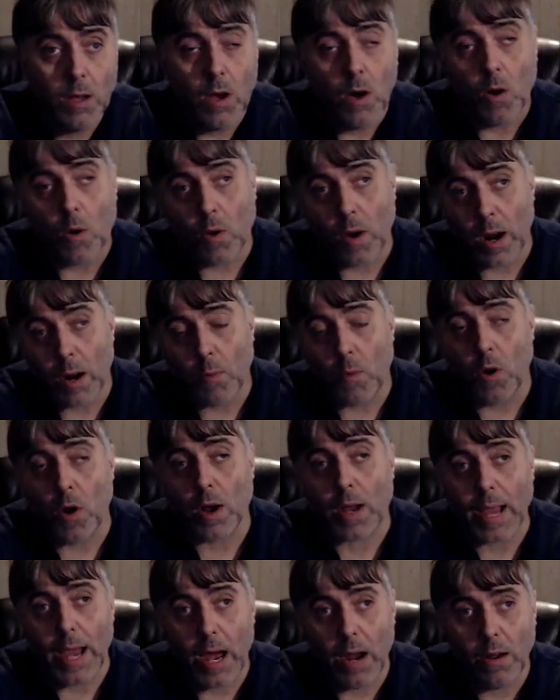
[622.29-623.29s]
or I'd
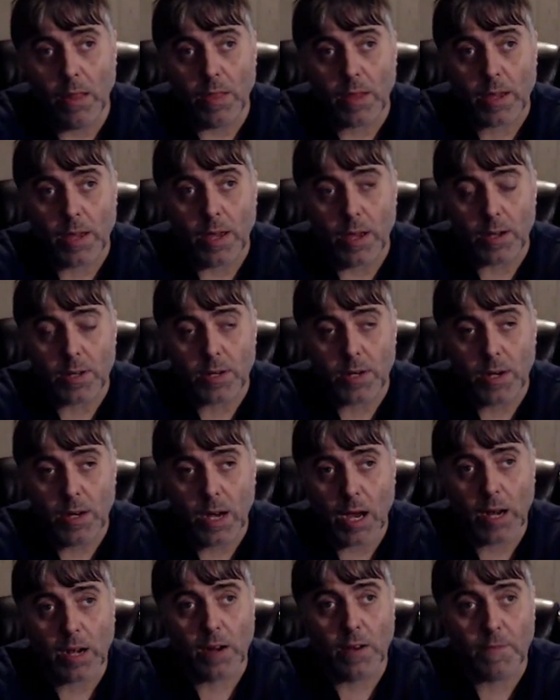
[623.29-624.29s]
walk out of the kitchen,
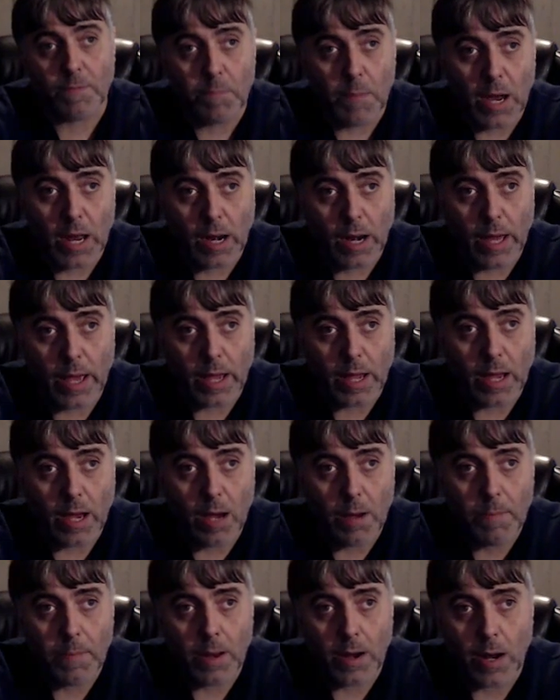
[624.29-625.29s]
I'd lift my leg
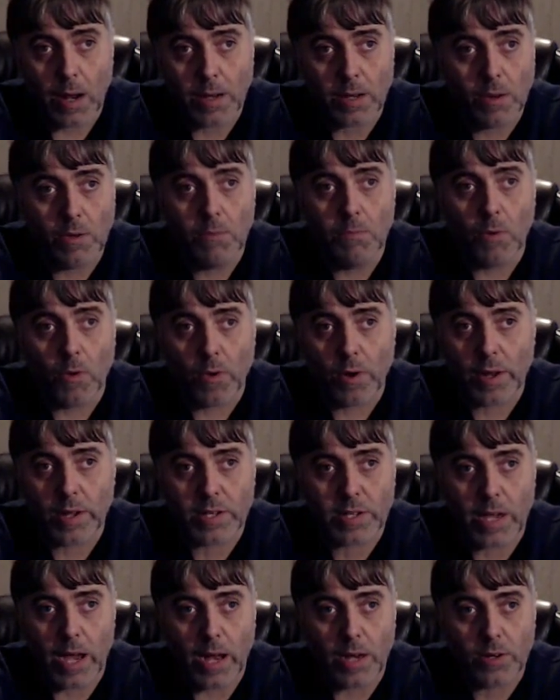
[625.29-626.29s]
up and I'd do more
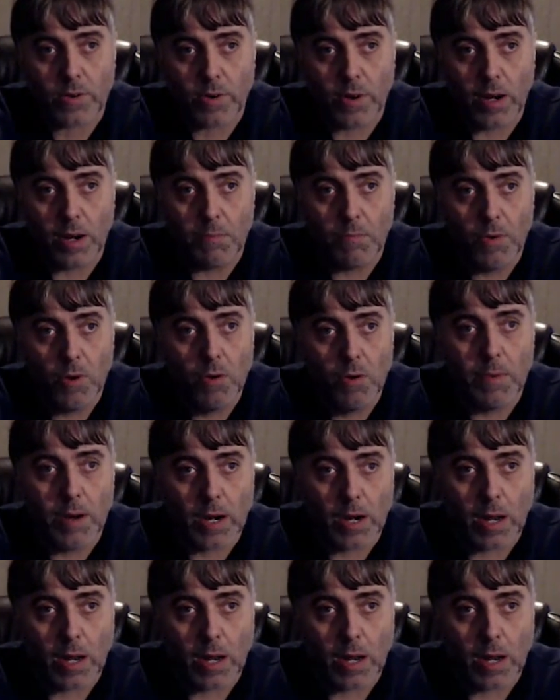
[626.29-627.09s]
exaggerated movement,